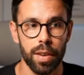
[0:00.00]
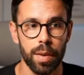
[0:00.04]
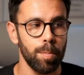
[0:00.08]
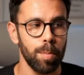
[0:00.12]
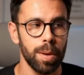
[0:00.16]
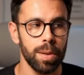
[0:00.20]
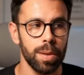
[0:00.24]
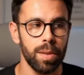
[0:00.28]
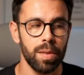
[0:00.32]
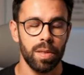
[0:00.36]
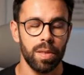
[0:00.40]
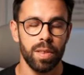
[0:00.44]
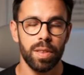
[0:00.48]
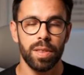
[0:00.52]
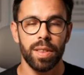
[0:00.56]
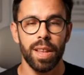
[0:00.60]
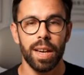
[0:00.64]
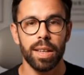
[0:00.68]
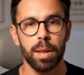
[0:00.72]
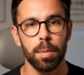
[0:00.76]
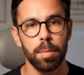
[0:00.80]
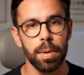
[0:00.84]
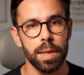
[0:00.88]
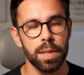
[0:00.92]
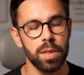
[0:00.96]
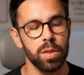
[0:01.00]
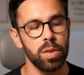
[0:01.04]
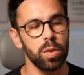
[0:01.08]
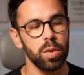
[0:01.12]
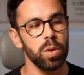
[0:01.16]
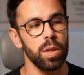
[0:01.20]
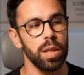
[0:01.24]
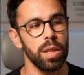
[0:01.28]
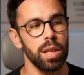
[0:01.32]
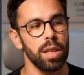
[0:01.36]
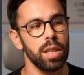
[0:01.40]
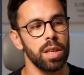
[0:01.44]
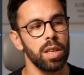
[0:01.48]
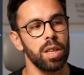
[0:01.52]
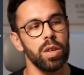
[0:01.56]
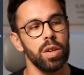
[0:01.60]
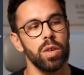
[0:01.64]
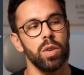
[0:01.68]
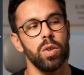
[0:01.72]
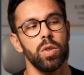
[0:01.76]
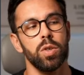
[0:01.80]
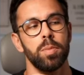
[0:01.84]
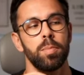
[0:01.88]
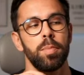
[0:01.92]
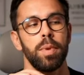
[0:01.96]
But the database tooling
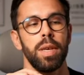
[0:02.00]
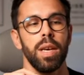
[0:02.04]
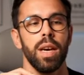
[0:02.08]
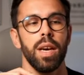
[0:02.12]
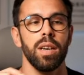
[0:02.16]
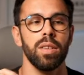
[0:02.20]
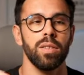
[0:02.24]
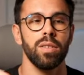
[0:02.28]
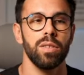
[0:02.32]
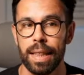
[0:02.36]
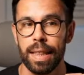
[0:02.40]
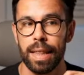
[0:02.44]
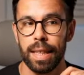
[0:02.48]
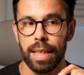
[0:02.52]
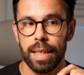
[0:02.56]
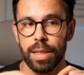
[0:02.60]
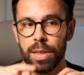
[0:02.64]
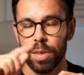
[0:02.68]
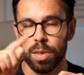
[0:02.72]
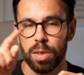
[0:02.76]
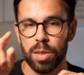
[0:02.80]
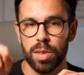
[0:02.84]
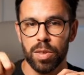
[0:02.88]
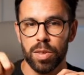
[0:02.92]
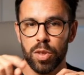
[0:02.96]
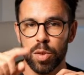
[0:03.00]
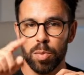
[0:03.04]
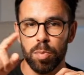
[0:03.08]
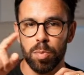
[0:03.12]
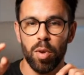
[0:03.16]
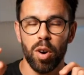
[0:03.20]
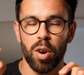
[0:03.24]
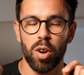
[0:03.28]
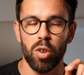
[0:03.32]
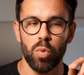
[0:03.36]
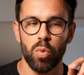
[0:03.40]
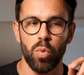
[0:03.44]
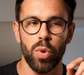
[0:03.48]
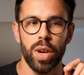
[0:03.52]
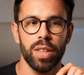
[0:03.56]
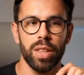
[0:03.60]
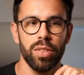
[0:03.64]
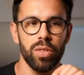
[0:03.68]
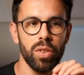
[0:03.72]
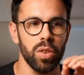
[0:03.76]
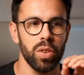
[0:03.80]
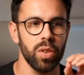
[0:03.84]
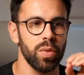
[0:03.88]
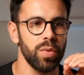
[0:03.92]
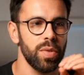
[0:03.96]
goes beyond this small
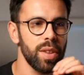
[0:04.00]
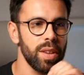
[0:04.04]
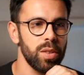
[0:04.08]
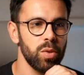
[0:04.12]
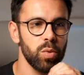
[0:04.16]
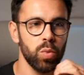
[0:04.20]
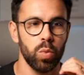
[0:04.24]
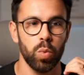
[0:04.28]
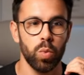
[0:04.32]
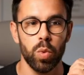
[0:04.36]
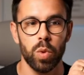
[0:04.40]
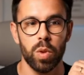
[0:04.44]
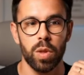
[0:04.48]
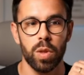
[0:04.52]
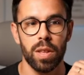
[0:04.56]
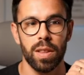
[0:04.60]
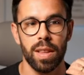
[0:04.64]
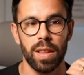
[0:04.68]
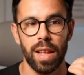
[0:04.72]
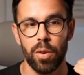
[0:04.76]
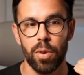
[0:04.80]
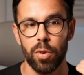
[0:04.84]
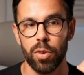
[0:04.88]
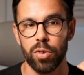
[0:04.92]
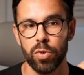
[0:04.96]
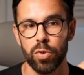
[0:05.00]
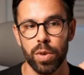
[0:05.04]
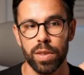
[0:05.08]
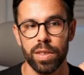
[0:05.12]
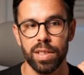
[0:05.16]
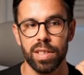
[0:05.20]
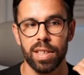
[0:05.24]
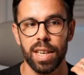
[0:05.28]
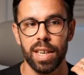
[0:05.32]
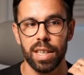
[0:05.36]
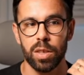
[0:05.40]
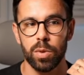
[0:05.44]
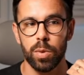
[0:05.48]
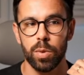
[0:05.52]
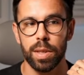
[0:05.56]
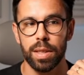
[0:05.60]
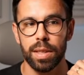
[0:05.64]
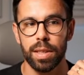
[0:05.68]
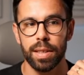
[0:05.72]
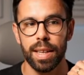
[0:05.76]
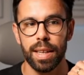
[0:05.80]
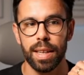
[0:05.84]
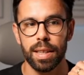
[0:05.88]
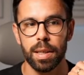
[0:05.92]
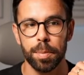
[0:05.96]
window that will allow you to interact with the
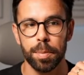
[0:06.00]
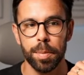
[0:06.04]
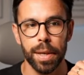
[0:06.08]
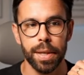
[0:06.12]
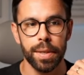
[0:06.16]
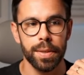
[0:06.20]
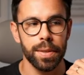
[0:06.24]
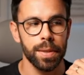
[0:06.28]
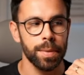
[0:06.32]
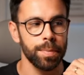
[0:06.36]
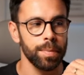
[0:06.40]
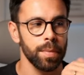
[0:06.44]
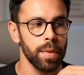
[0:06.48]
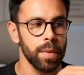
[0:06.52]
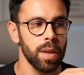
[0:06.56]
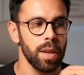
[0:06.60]
database.